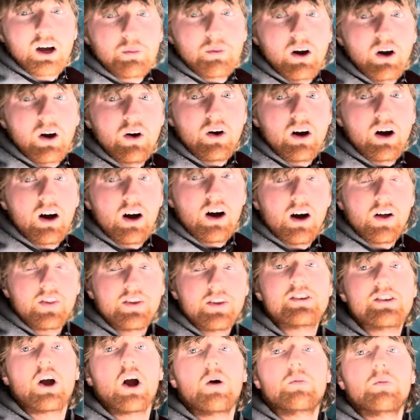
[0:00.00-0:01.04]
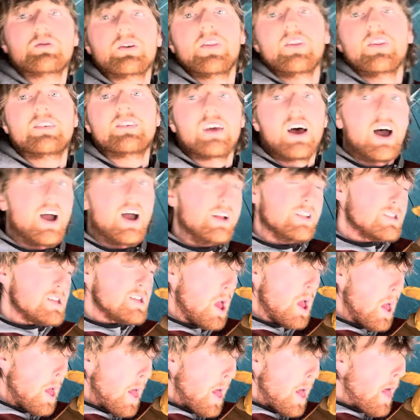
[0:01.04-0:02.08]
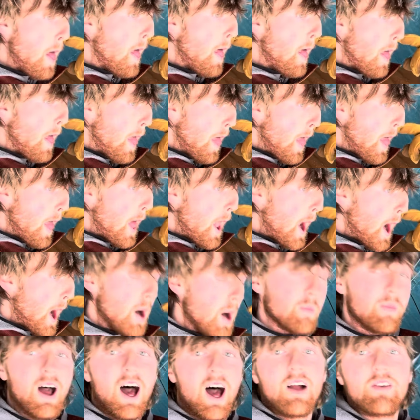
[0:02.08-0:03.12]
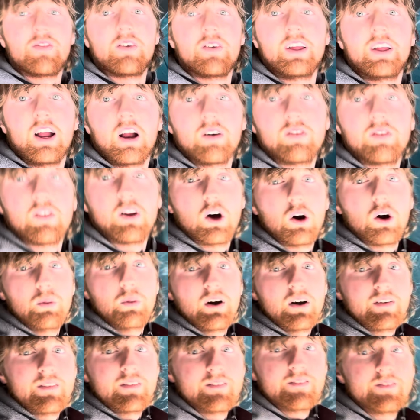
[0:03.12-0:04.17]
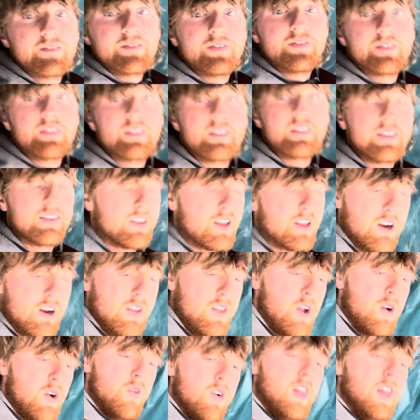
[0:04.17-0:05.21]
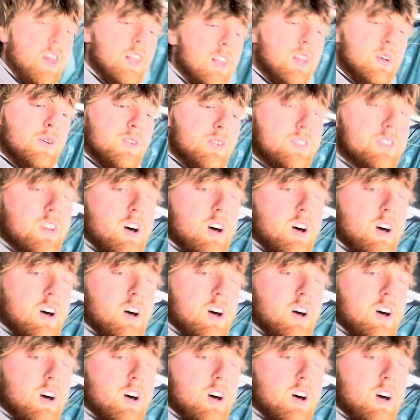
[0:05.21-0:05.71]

about the tarps on the sides are bad for the airflow, but they're really loose.